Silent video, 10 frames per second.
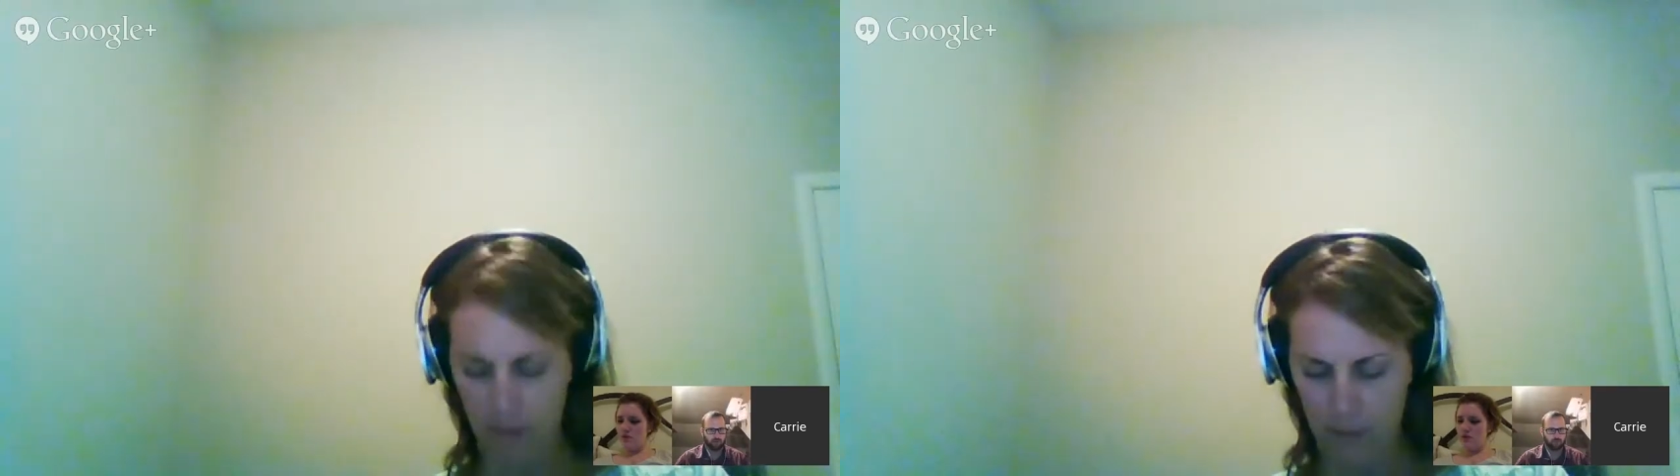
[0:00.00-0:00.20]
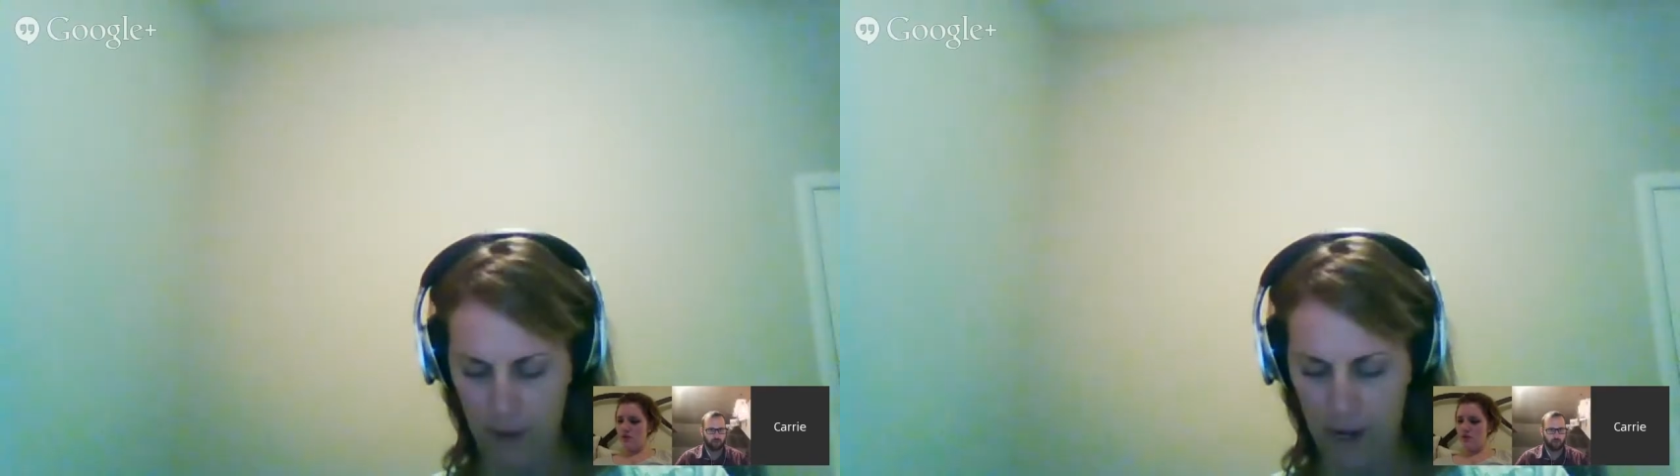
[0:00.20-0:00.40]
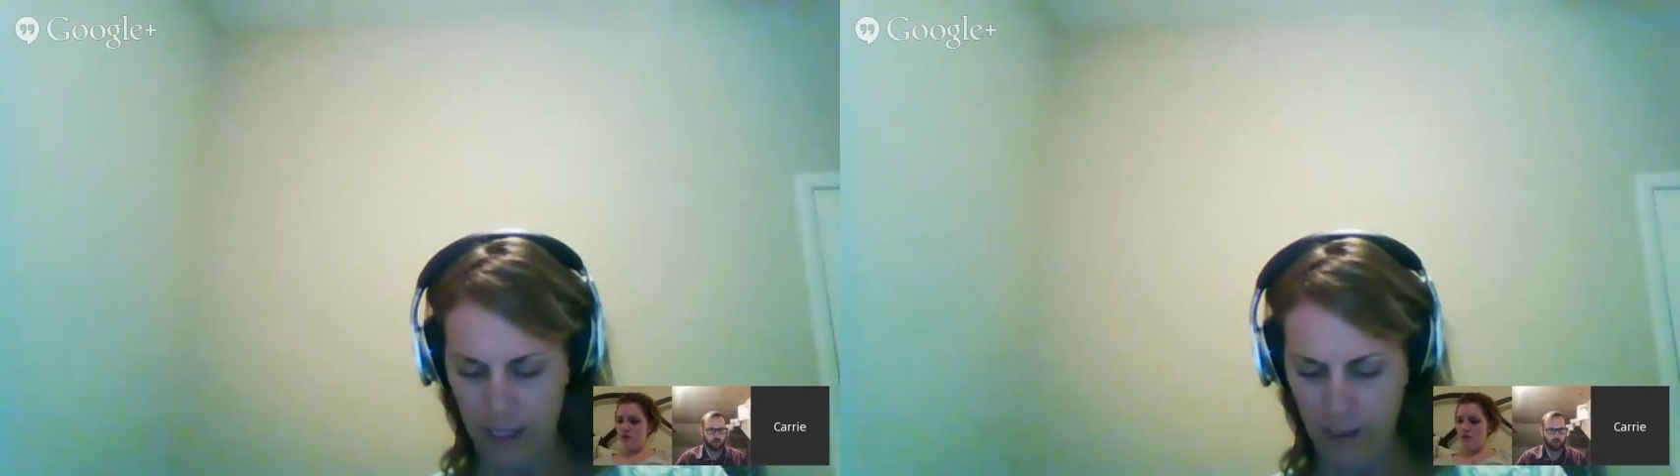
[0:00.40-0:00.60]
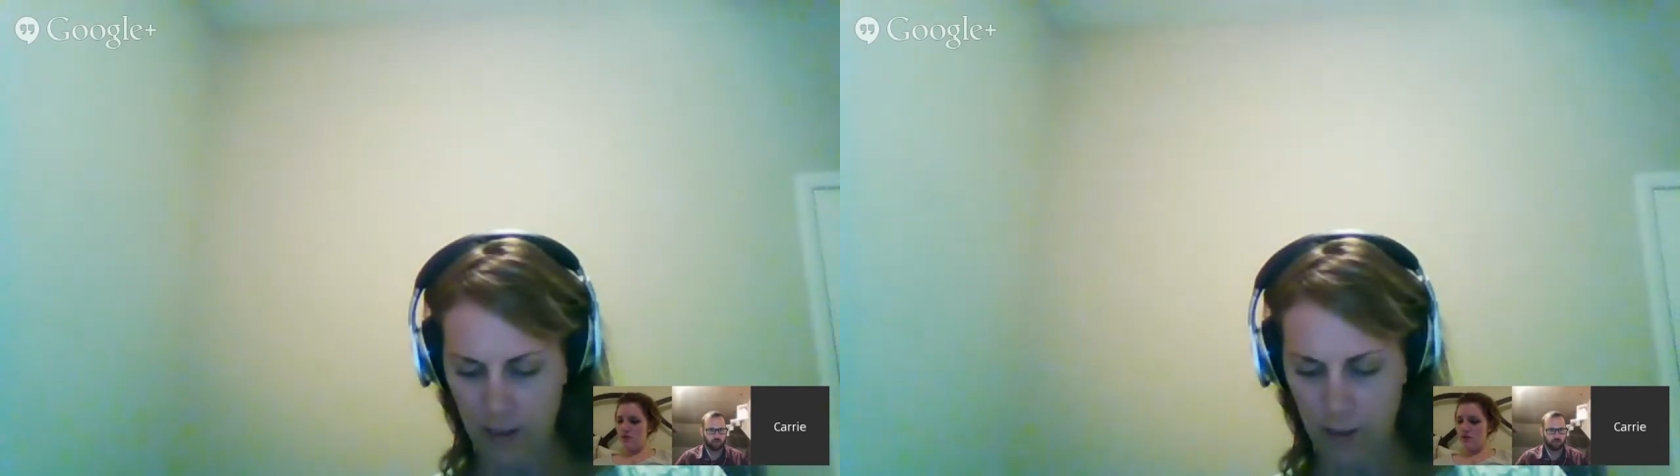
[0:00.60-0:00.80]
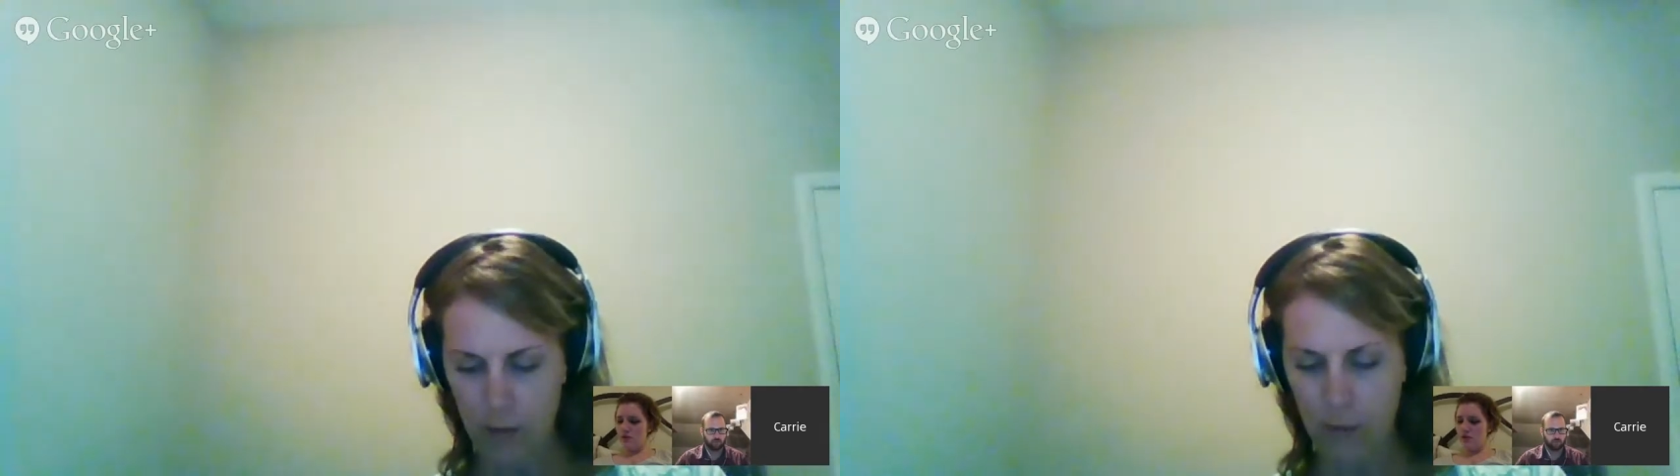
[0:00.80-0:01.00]

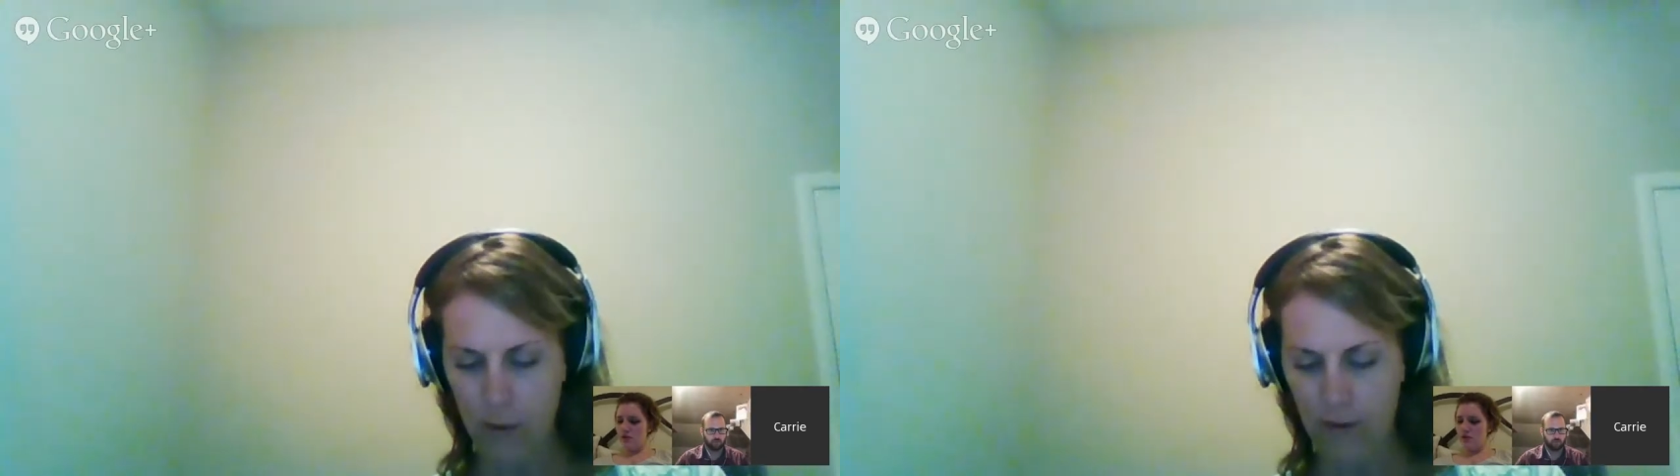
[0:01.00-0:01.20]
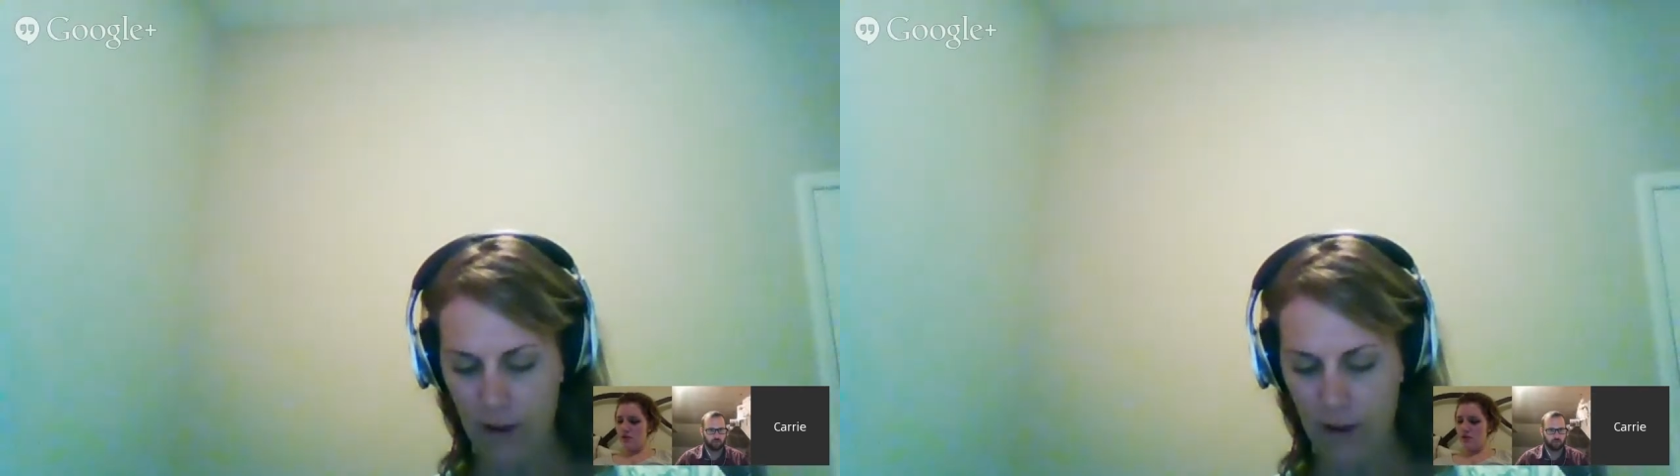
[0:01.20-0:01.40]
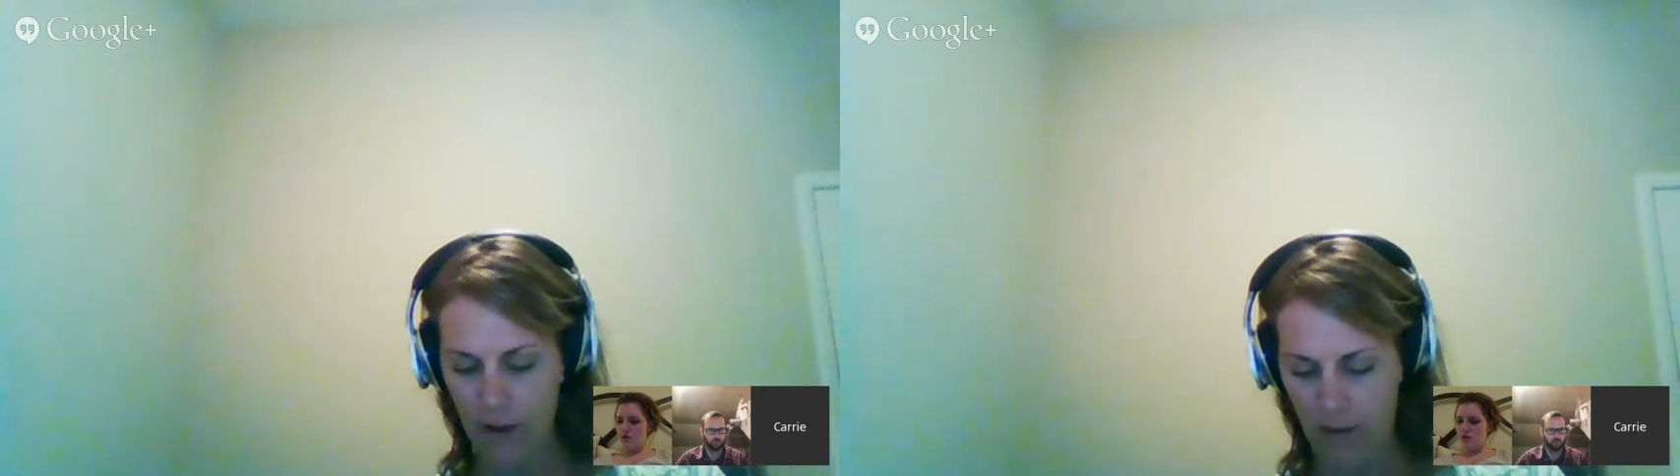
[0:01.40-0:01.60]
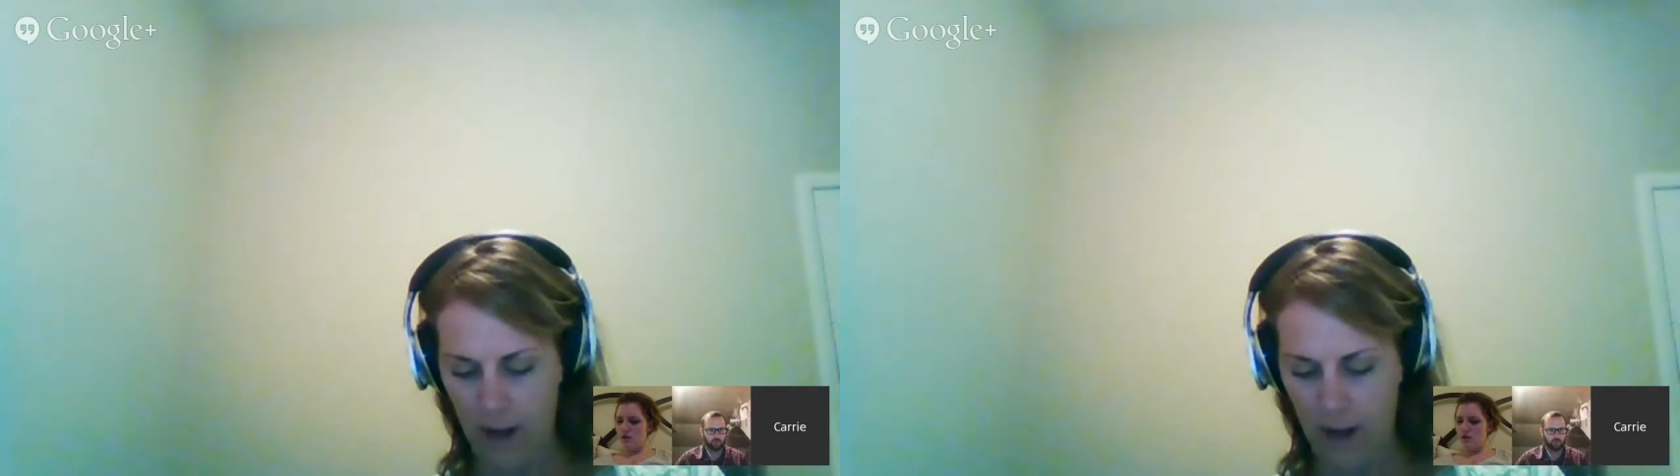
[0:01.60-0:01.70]
minus 3.5,